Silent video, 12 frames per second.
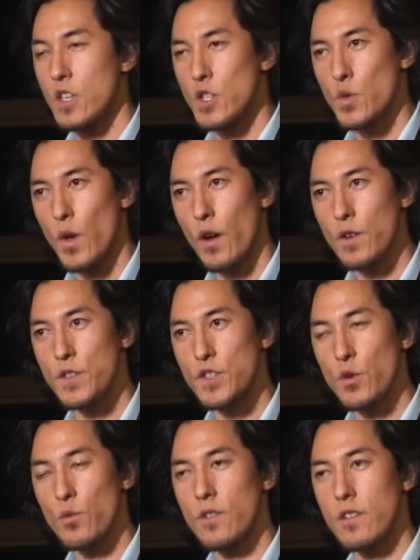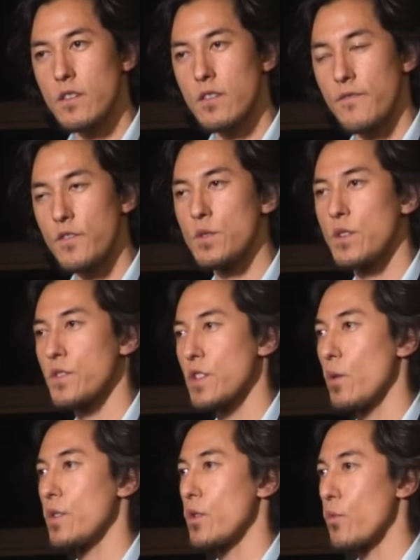So I heard a story a few years
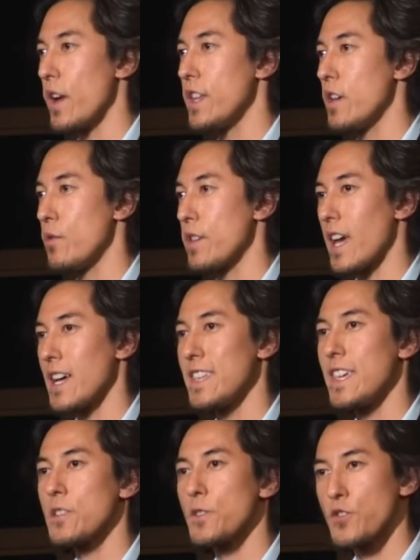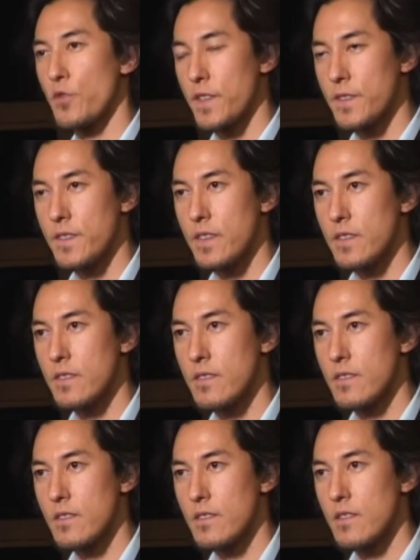ago on the radio that kind of illustrates this,
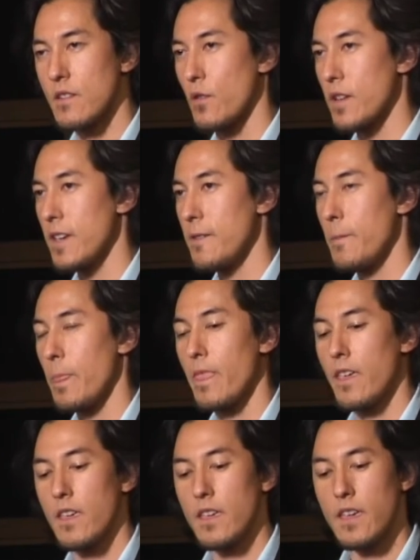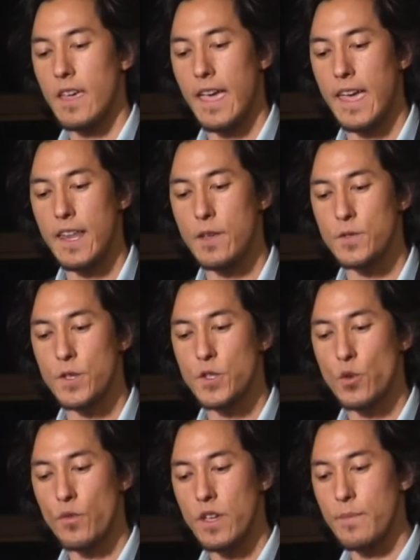okay? And it was a
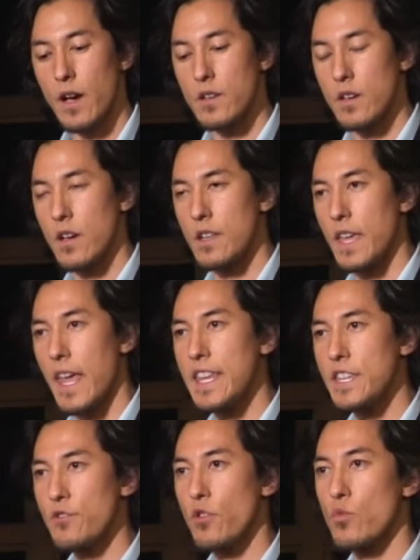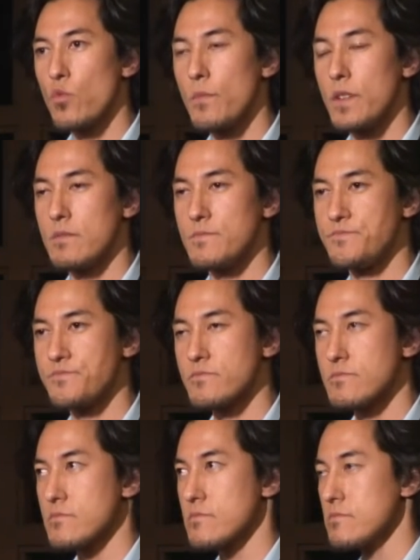story about an 80-year-old woman.
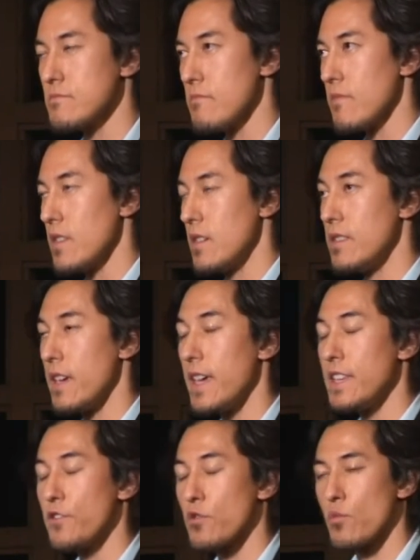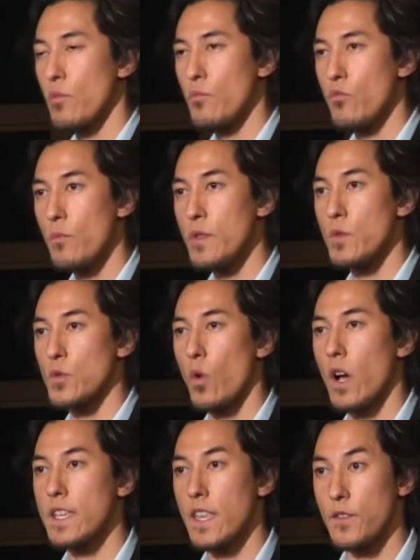And the 80-year-old woman was
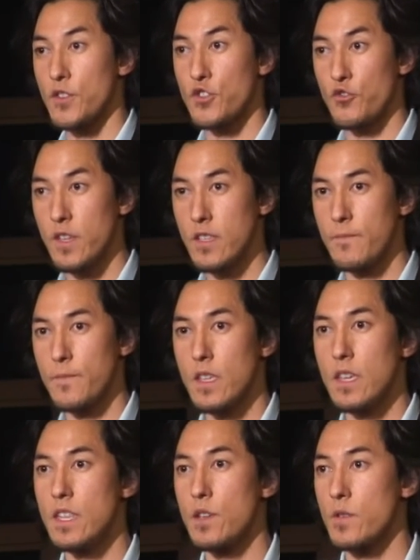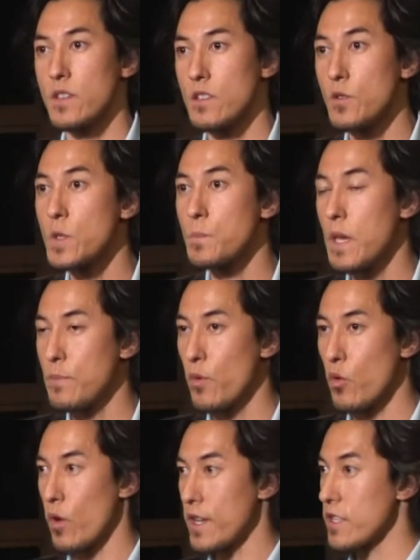walking down the street, and there was a loose pit
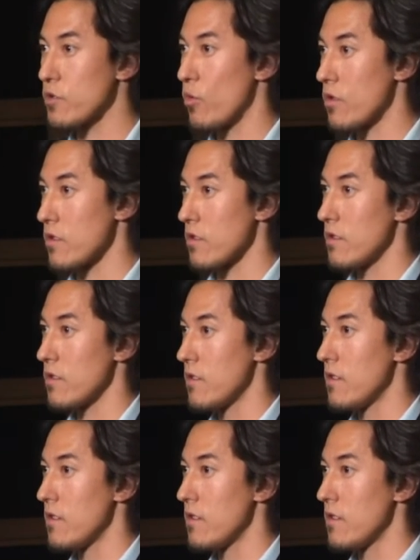bull running toward her.